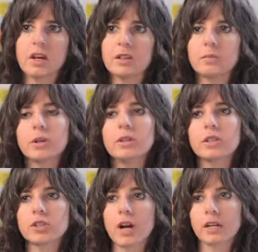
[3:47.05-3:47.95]
the more you can
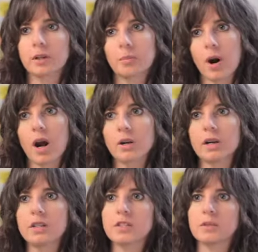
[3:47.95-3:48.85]
track your
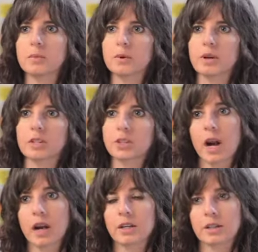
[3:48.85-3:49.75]
progress, the more on
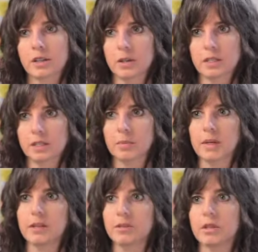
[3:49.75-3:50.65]
track you're going to be,
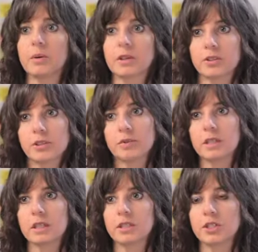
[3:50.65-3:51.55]
you know what you're doing
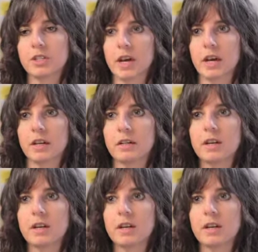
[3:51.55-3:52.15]
each day.